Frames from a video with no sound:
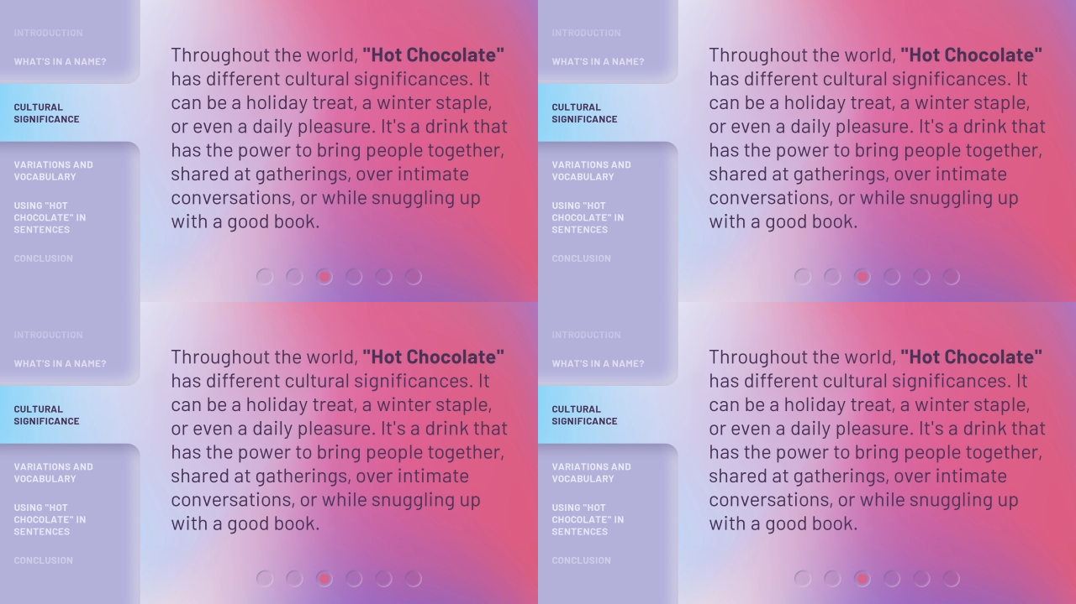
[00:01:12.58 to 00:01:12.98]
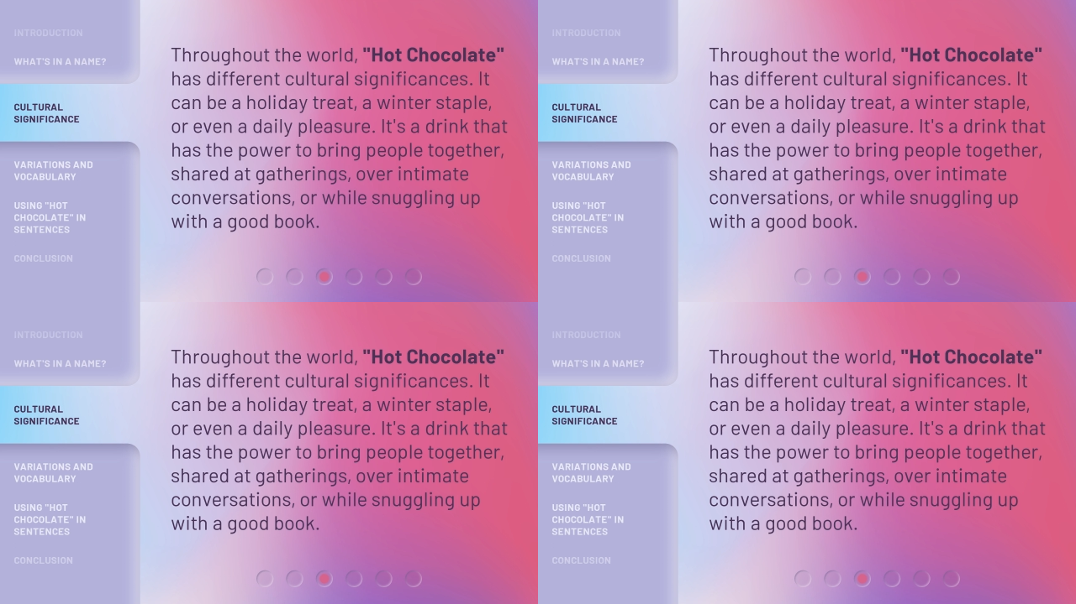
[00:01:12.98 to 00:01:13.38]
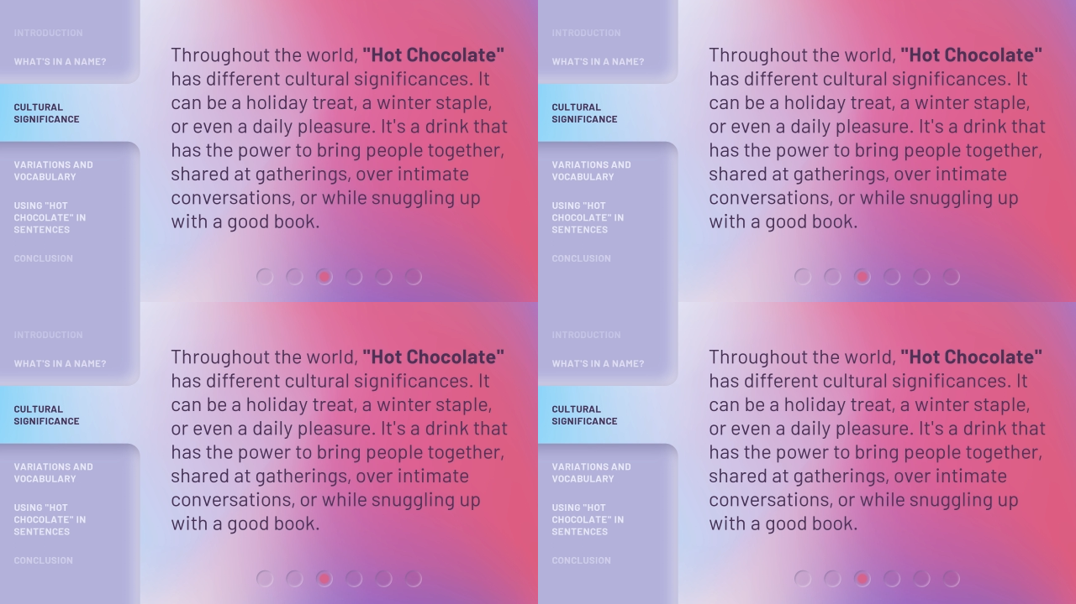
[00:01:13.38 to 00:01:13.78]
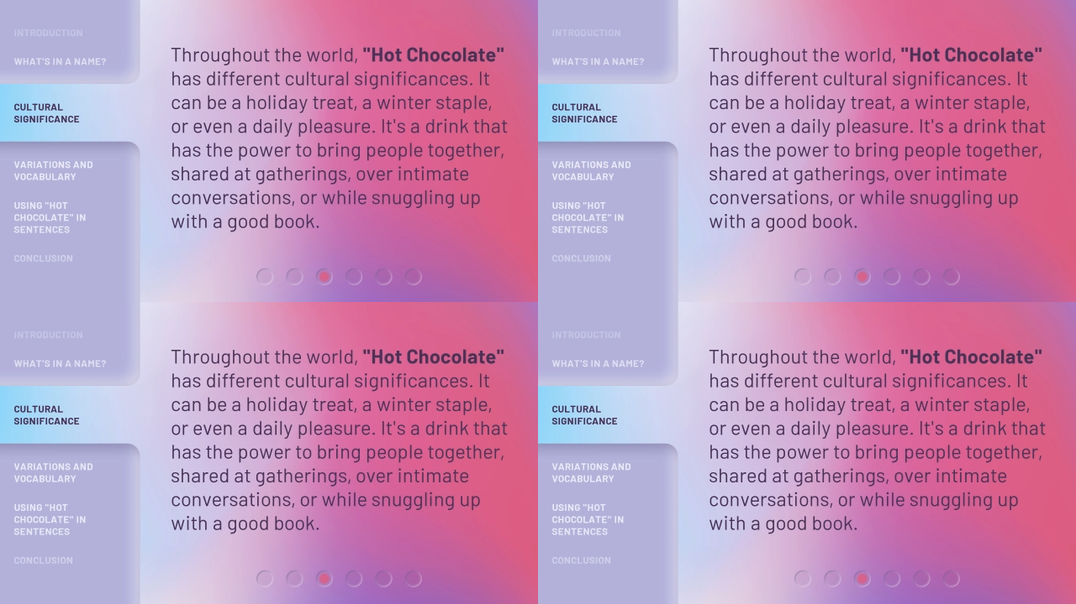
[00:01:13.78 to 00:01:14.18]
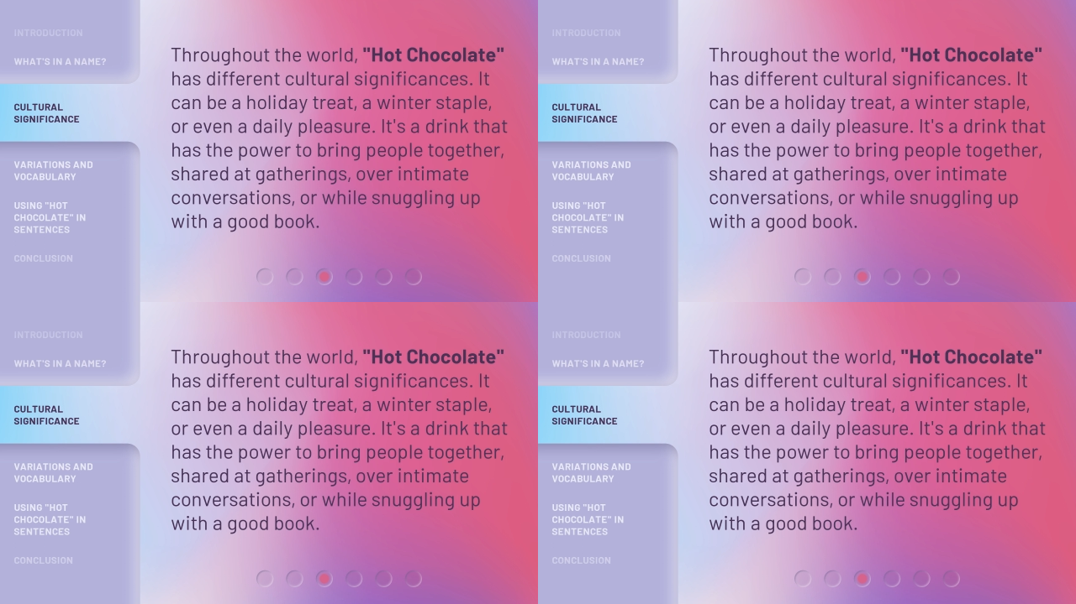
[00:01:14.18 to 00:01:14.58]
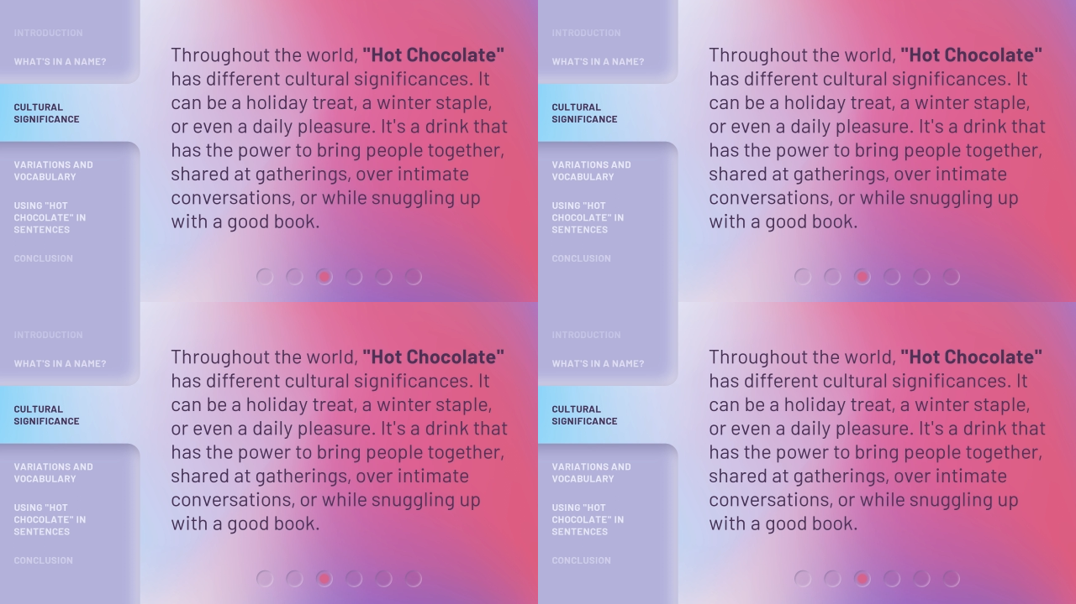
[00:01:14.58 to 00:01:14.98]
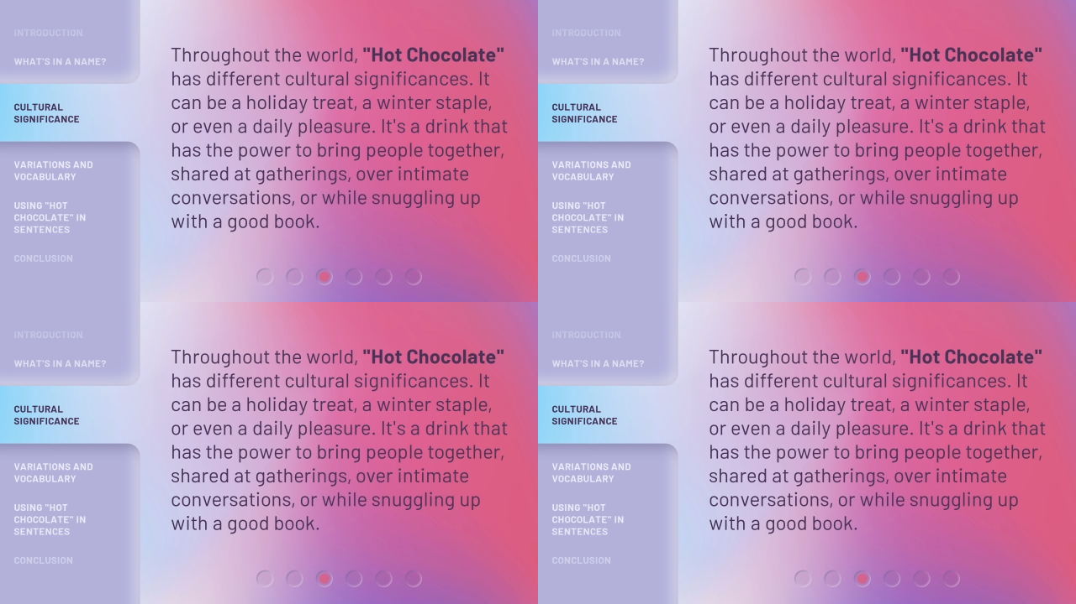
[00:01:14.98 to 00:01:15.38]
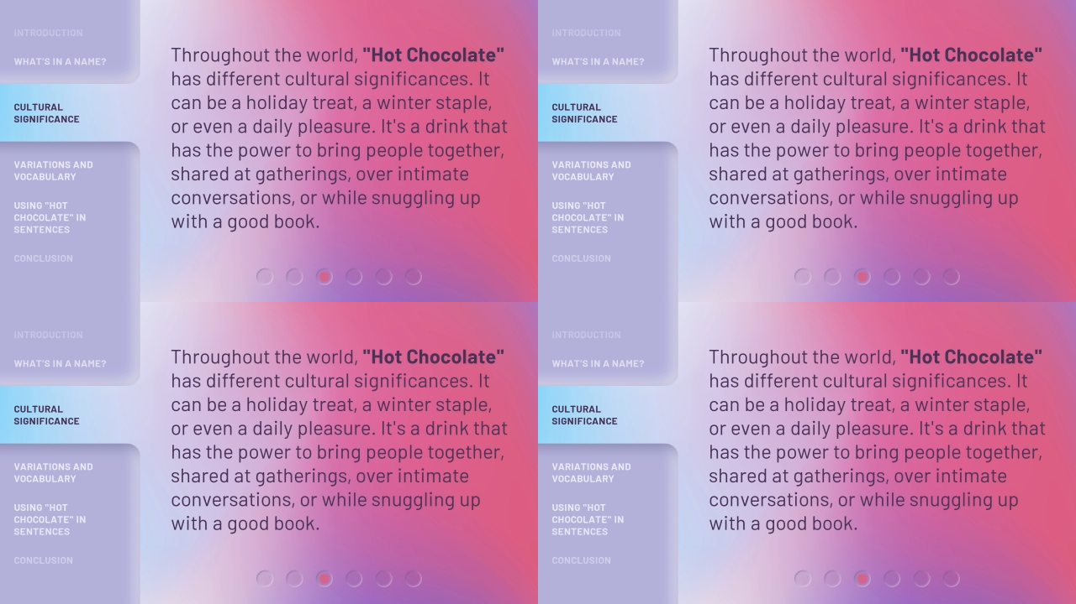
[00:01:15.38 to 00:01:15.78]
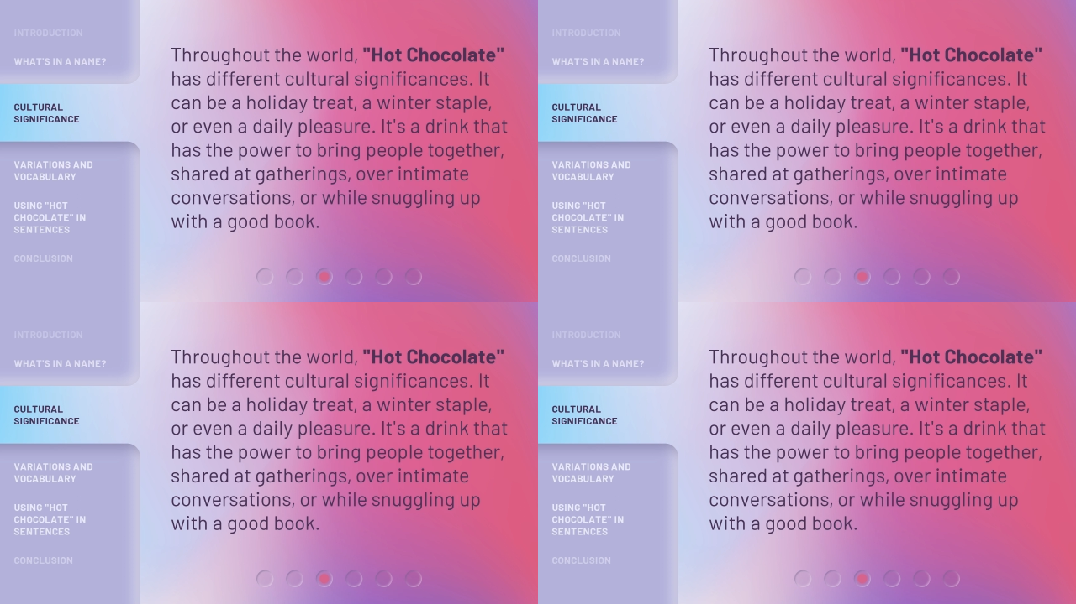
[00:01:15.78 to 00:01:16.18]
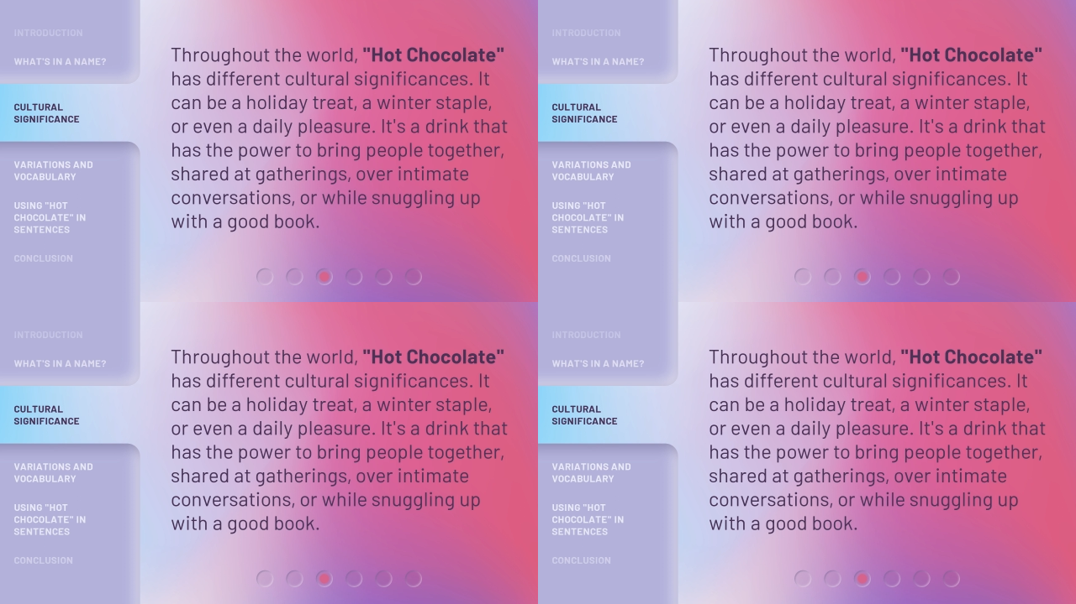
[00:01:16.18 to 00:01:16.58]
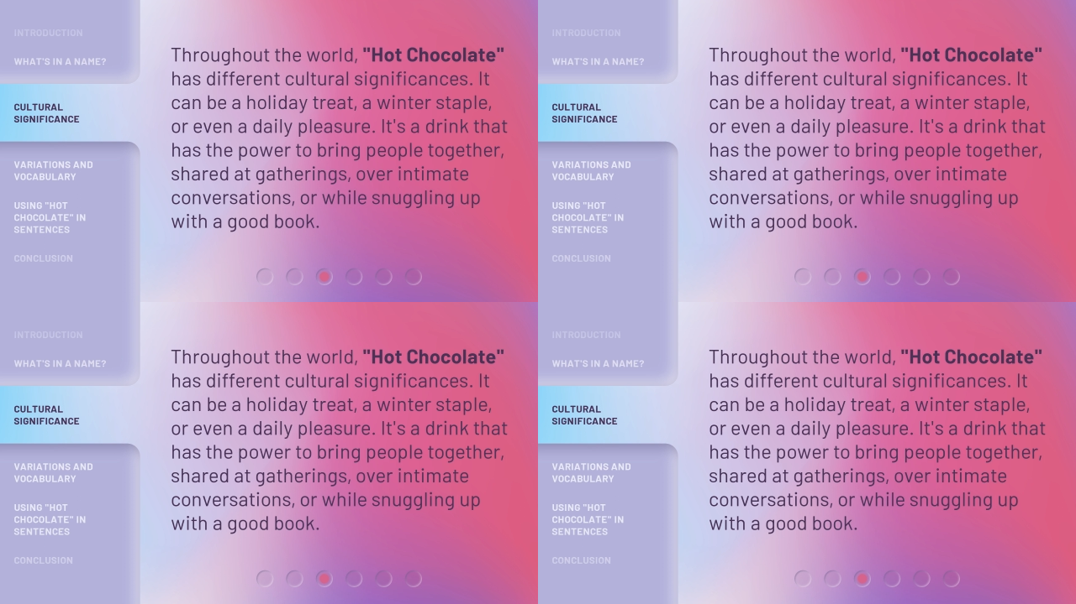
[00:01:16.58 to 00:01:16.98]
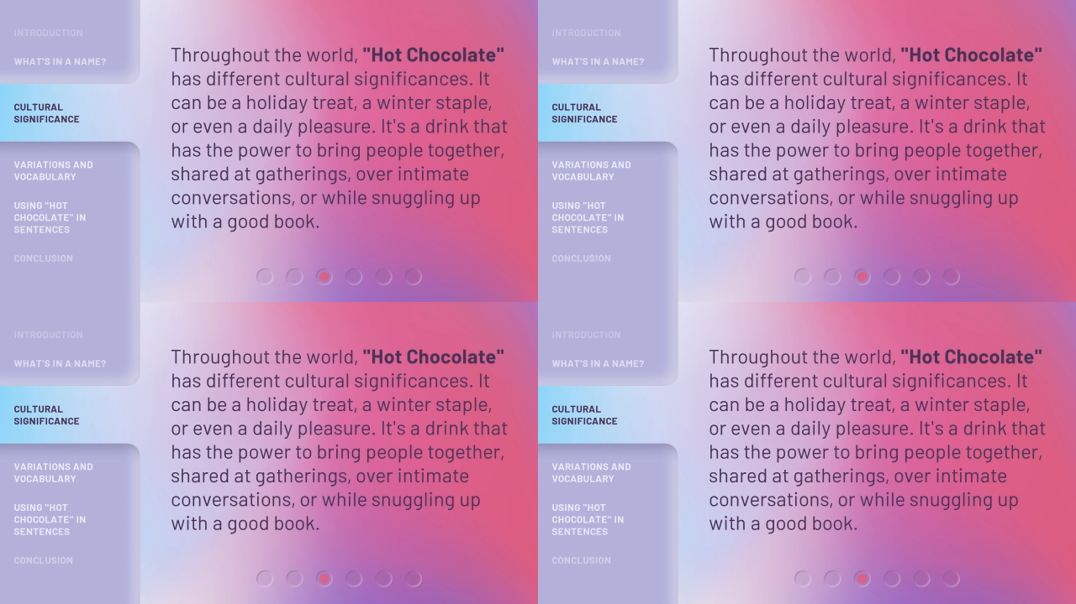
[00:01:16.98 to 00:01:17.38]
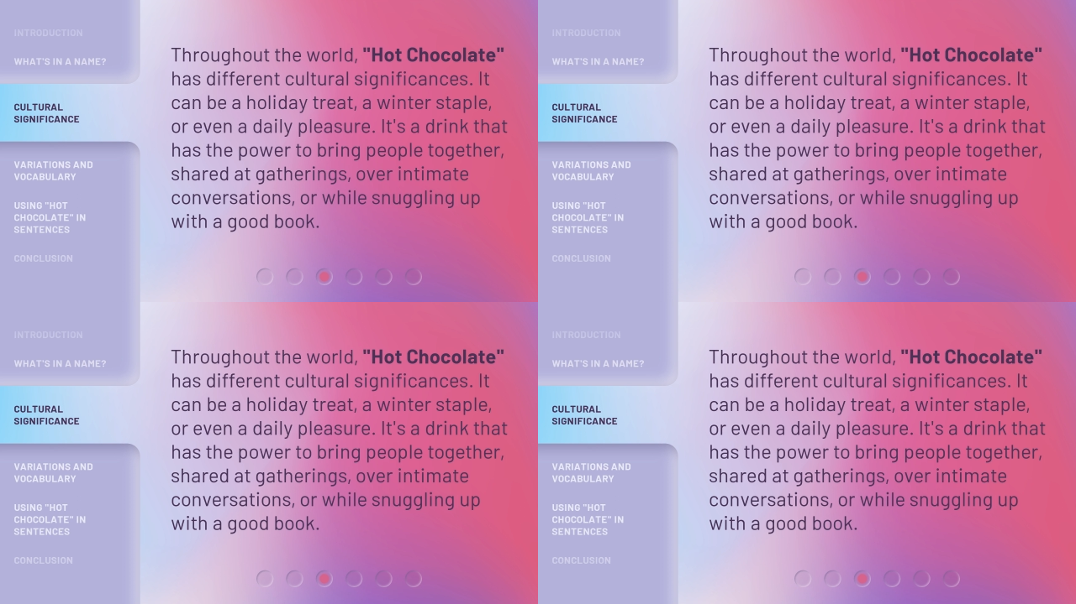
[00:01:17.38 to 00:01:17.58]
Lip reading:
No face is visible, so there are no lips to read.